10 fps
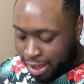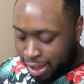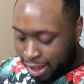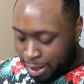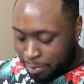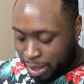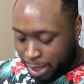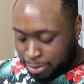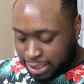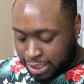
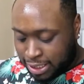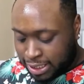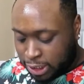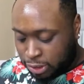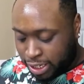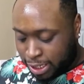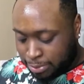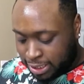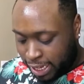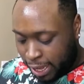I'm just gonna straight
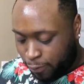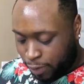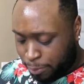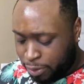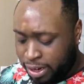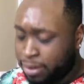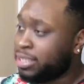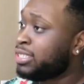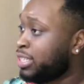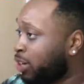up say February
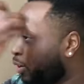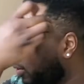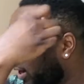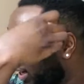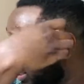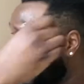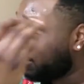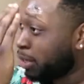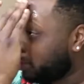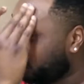wasn't the greatest
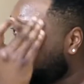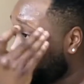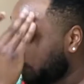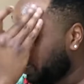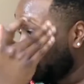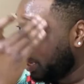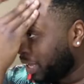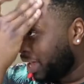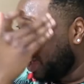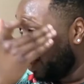month for
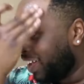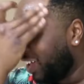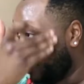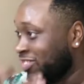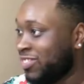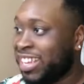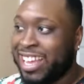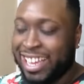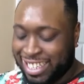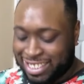me.
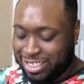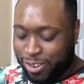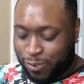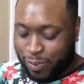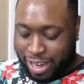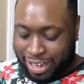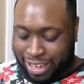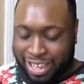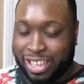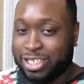It's so
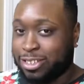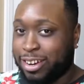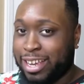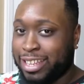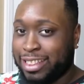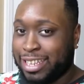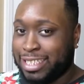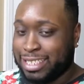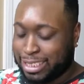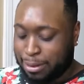funny, during
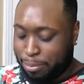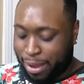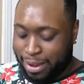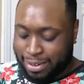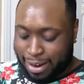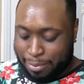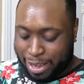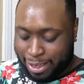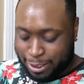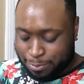this
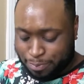pandemic,